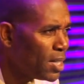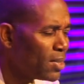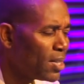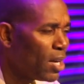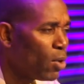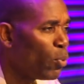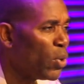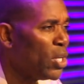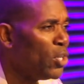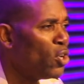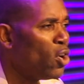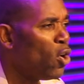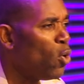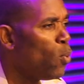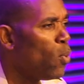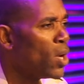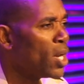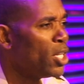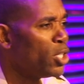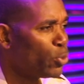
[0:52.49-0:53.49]
that we don't
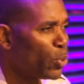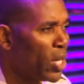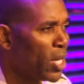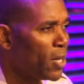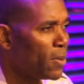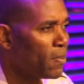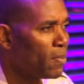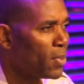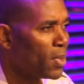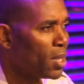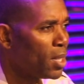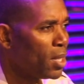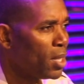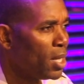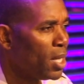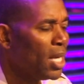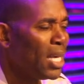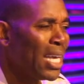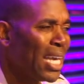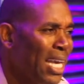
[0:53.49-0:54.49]
want to drink.
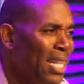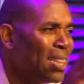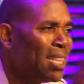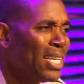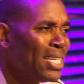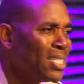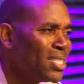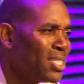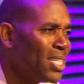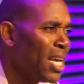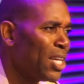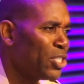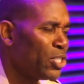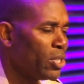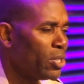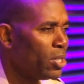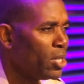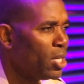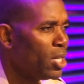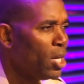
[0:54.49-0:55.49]
In this
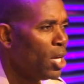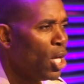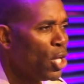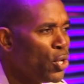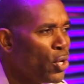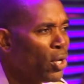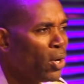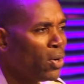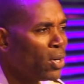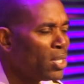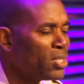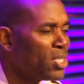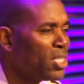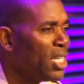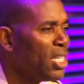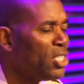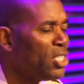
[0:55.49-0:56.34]
session, you're going to see